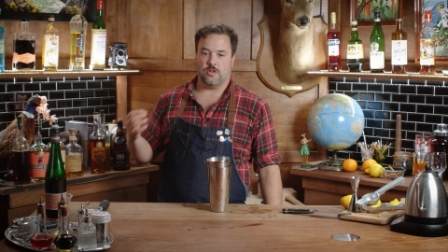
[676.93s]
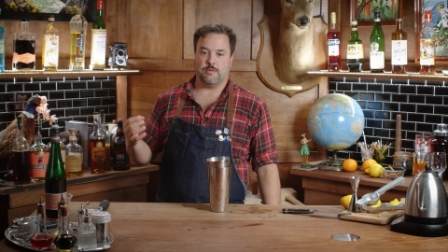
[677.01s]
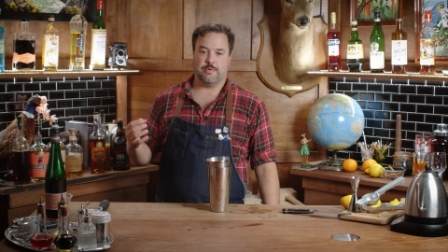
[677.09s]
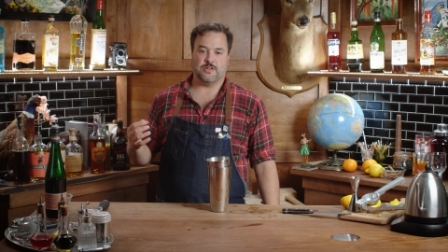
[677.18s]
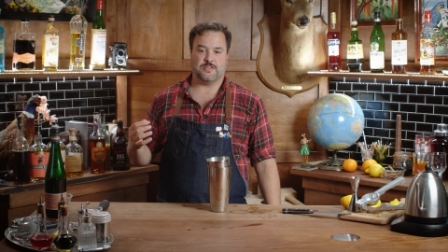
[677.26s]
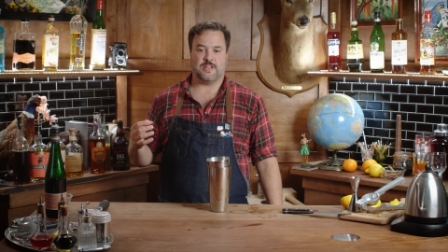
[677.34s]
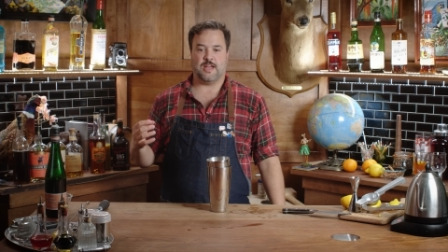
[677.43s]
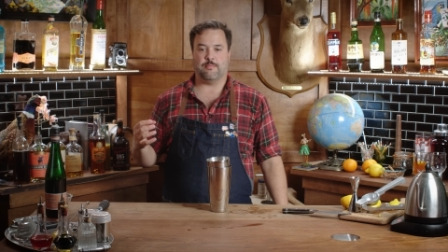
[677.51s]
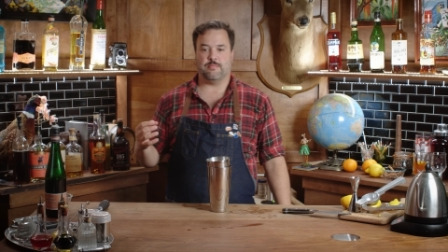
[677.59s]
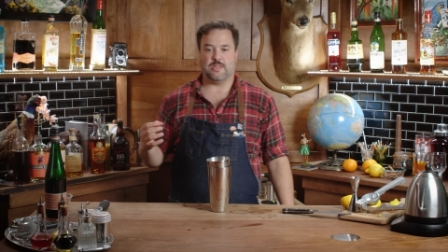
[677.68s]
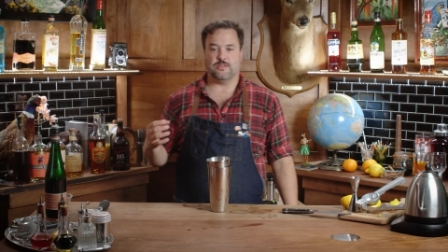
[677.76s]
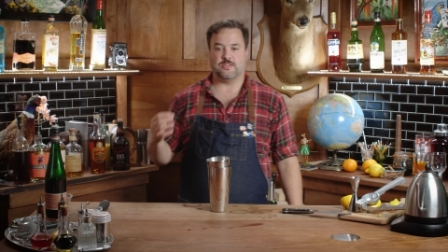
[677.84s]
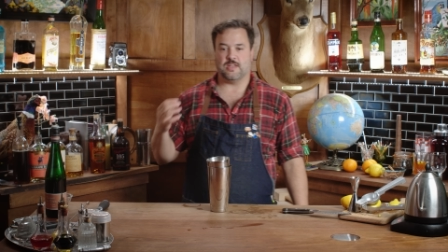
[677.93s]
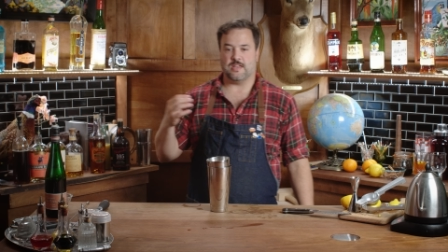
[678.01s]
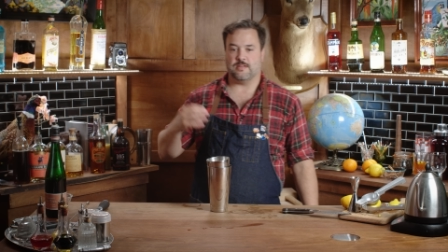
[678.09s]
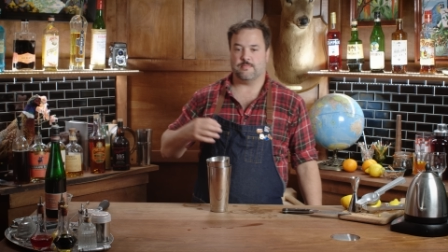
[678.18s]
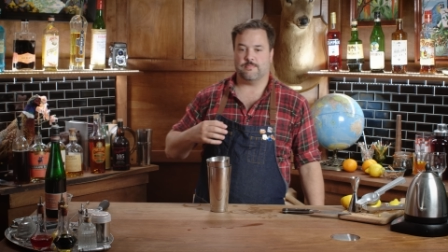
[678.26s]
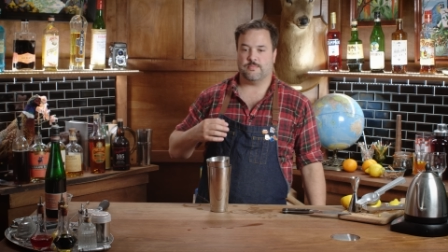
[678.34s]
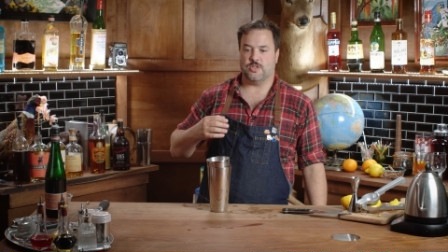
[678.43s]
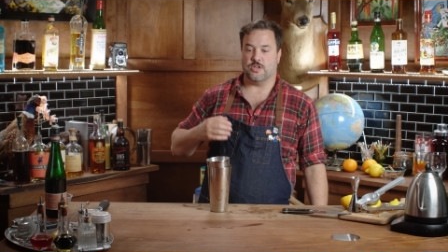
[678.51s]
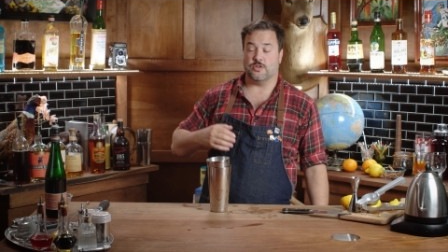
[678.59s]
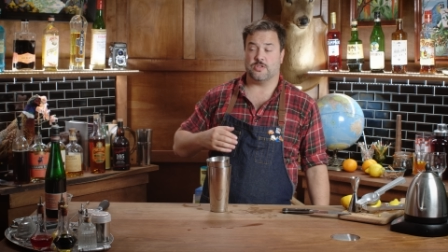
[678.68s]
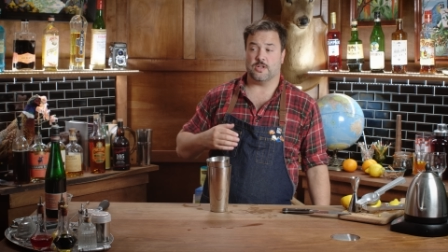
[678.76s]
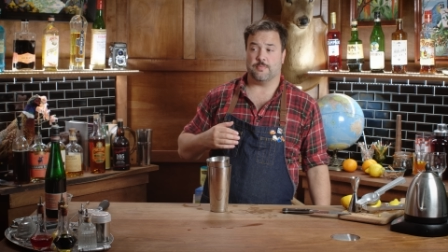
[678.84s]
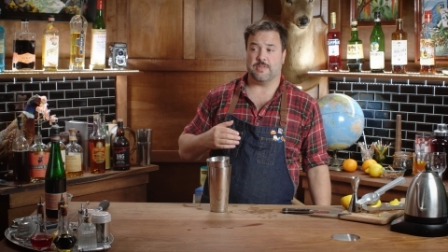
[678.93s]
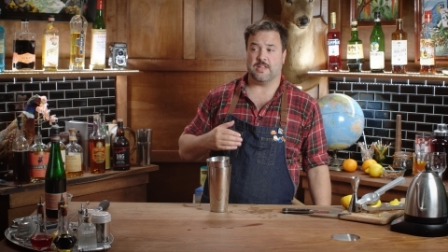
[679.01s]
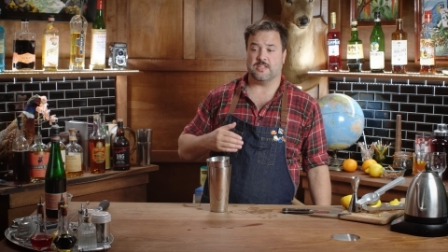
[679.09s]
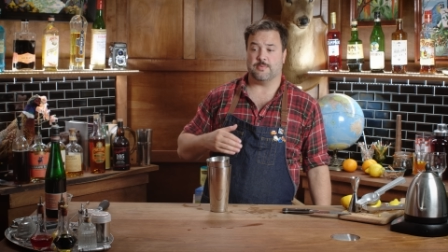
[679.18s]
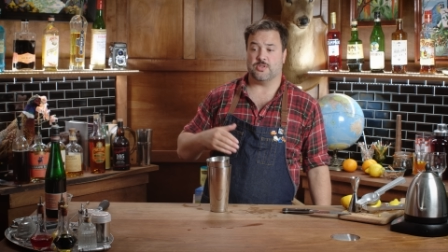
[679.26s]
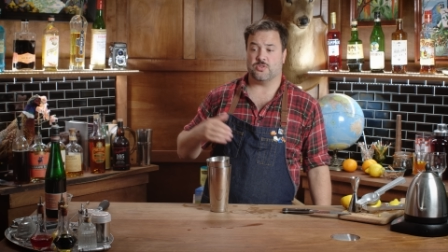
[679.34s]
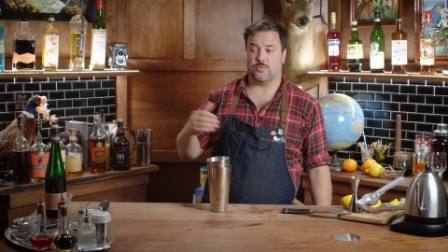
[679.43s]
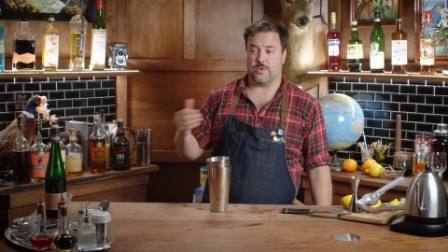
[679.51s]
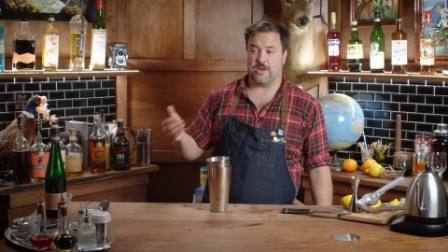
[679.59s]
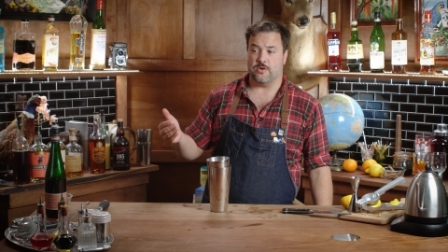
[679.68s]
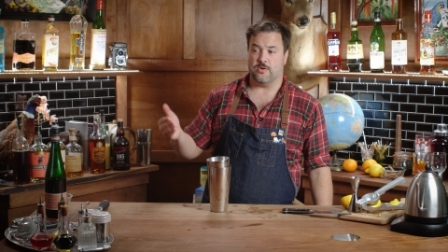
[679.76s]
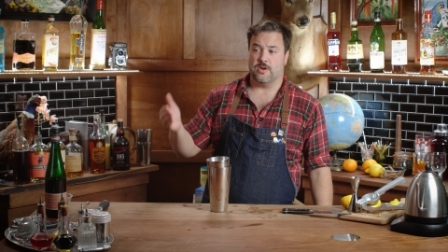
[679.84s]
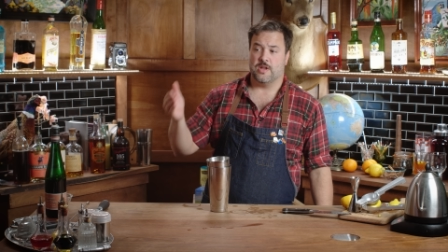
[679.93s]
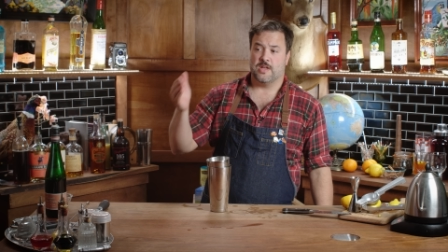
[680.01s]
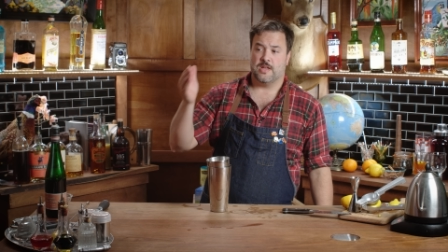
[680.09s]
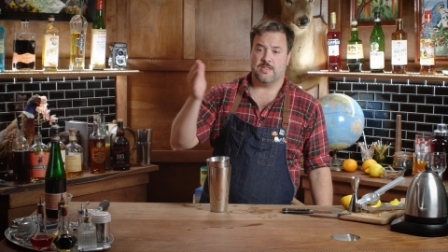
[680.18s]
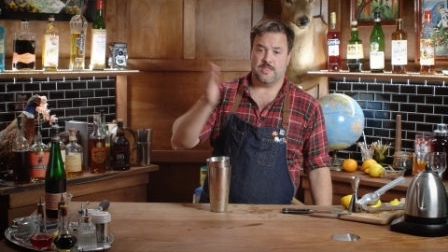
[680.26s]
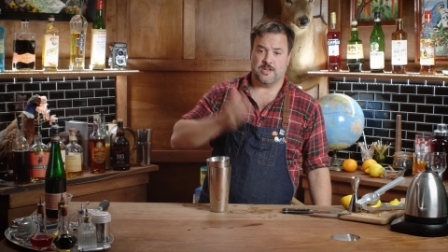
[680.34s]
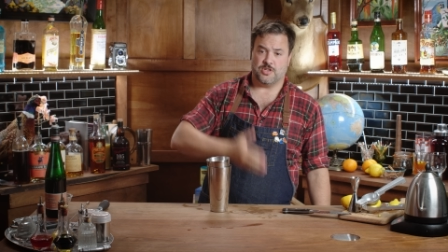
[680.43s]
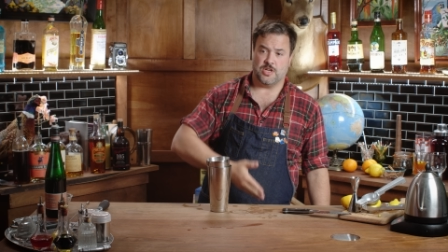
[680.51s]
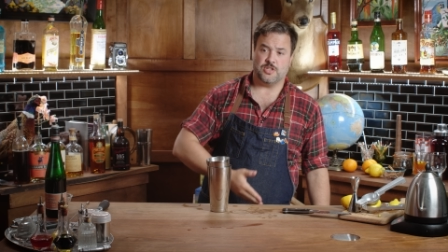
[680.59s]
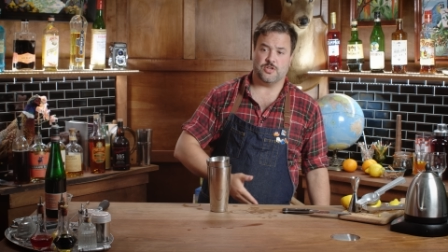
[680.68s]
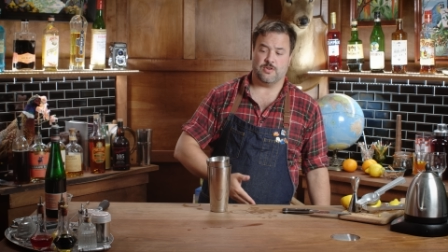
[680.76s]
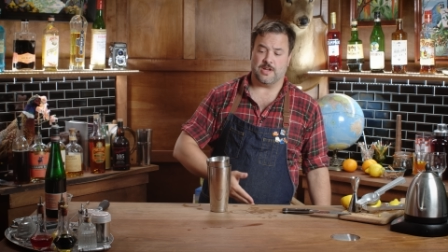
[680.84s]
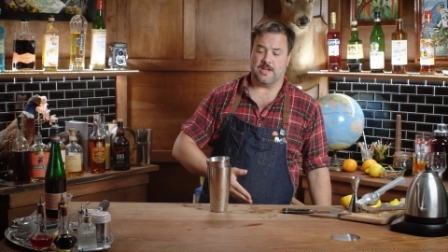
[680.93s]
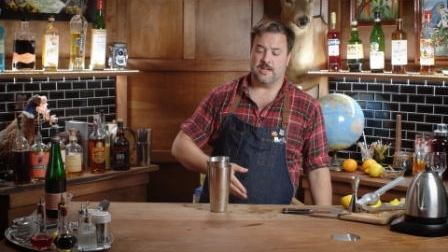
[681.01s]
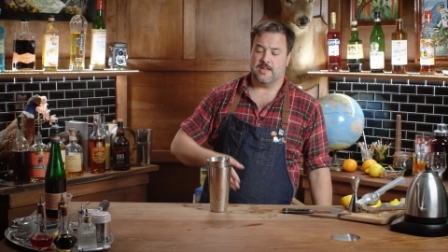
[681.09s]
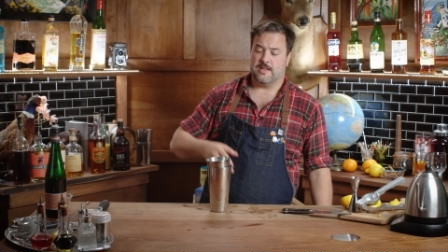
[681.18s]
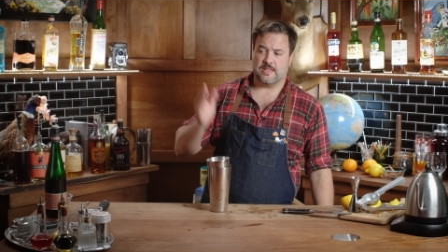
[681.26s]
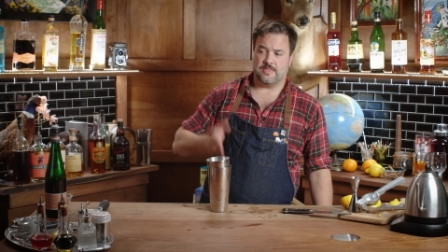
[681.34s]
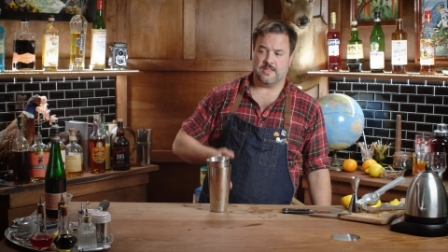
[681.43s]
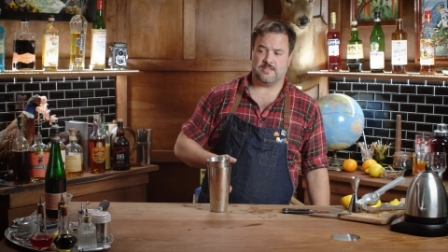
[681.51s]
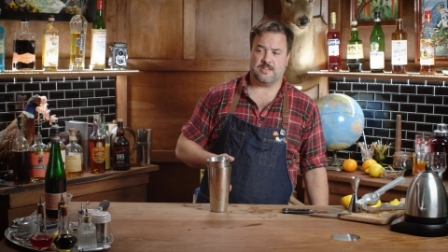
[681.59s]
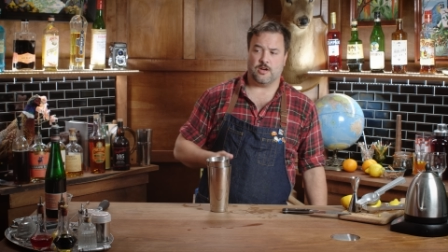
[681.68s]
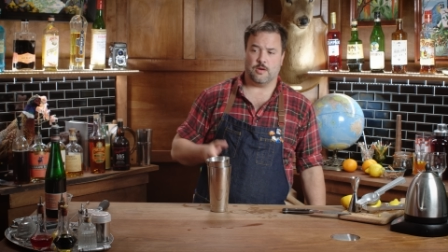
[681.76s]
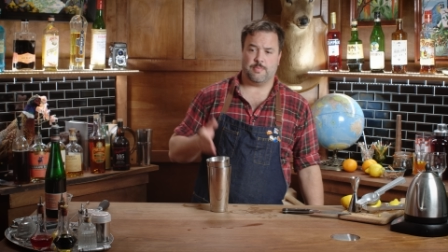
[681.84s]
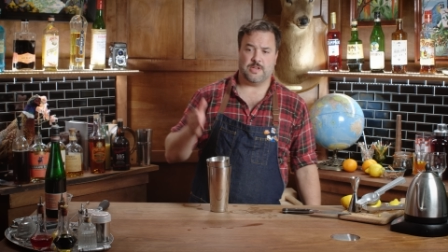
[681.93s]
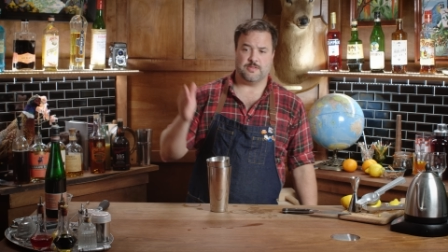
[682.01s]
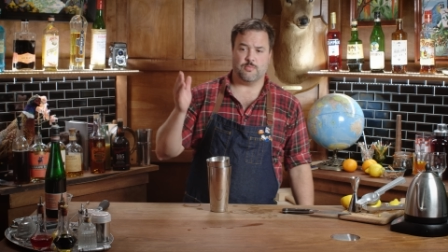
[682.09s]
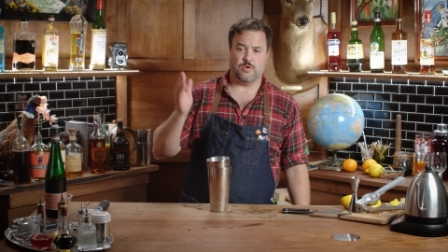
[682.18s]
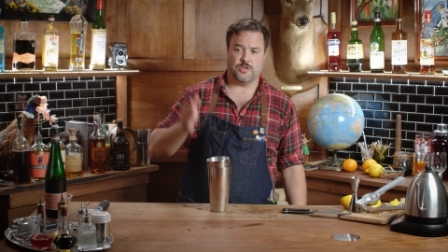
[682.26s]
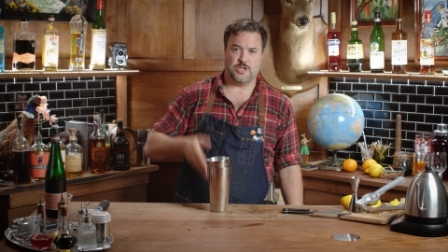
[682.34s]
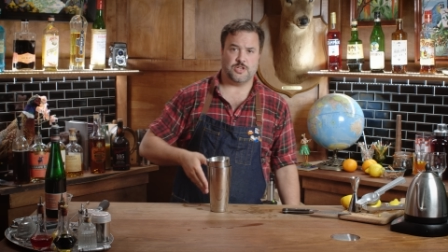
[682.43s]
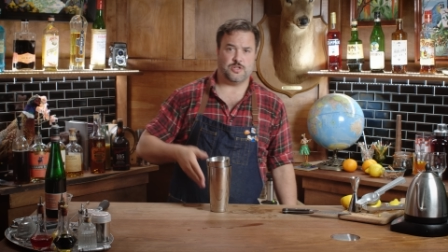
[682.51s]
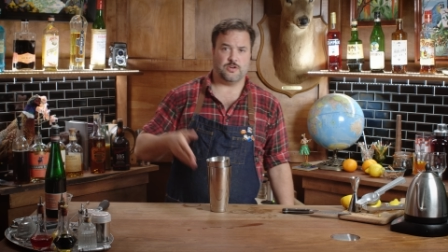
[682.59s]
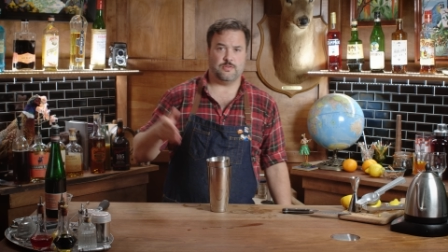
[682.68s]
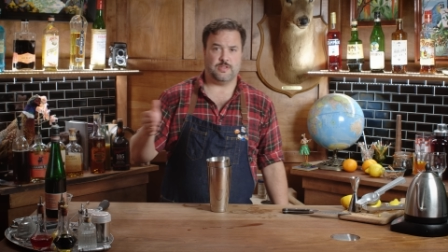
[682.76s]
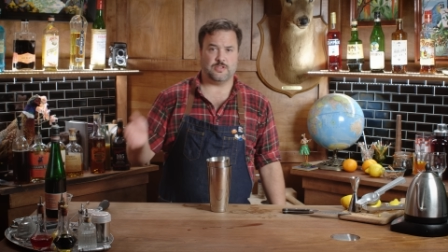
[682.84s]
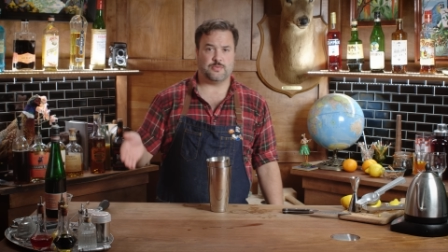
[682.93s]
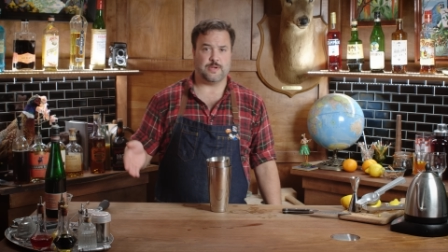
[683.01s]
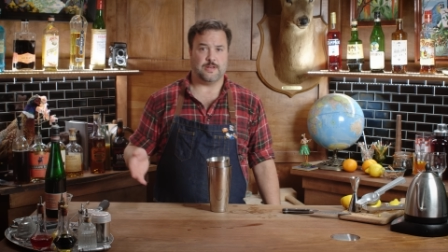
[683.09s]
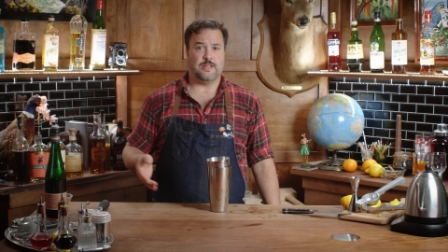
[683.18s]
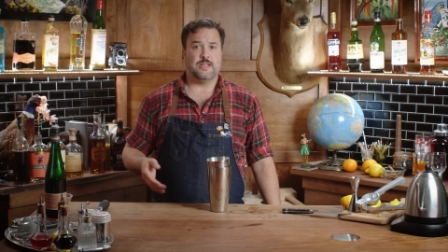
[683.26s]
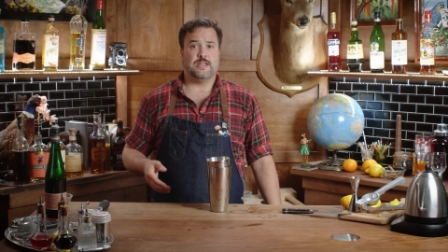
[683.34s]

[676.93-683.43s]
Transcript: long periods of time yields a ginger syrup that tends to be sweeter than gingery. This syrup is more ginger than sweet.